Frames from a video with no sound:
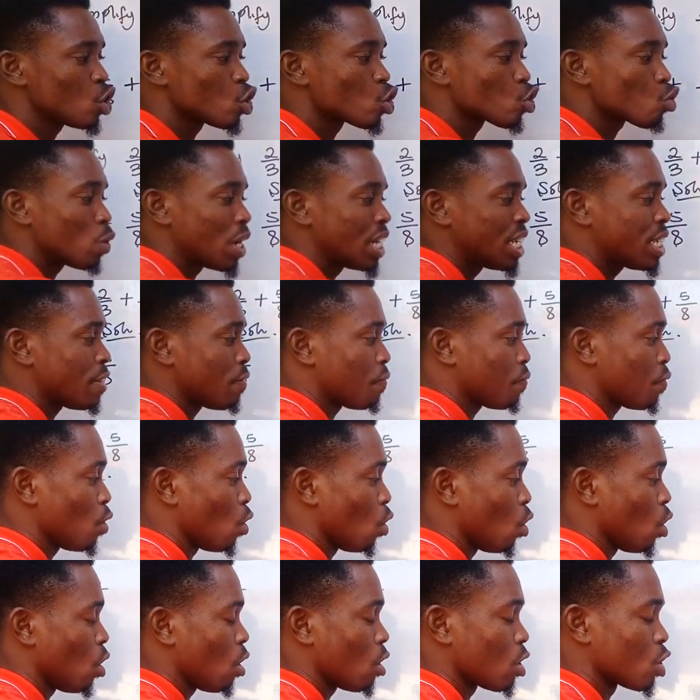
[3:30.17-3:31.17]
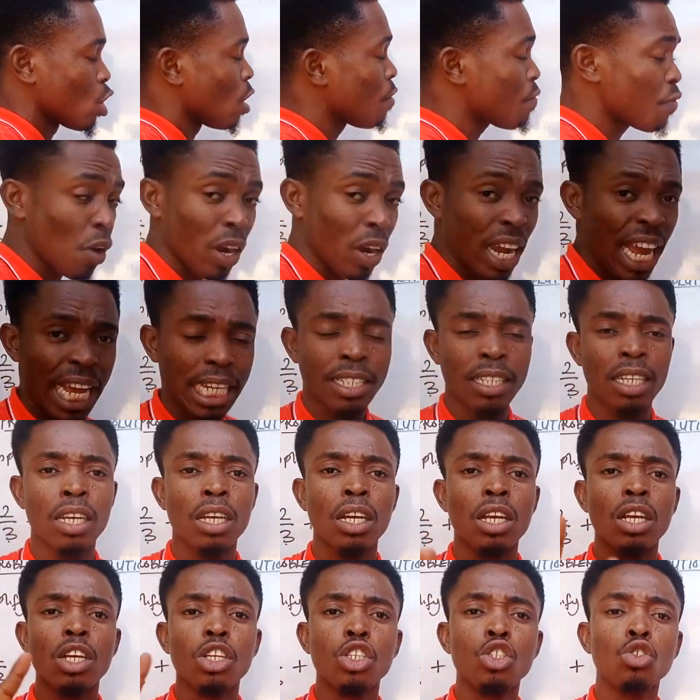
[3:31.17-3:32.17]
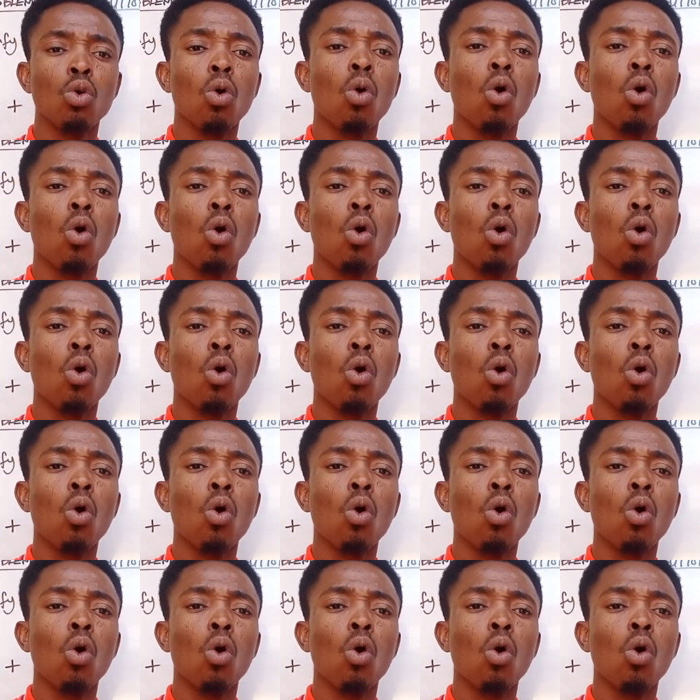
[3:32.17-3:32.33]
24. Don't forget, you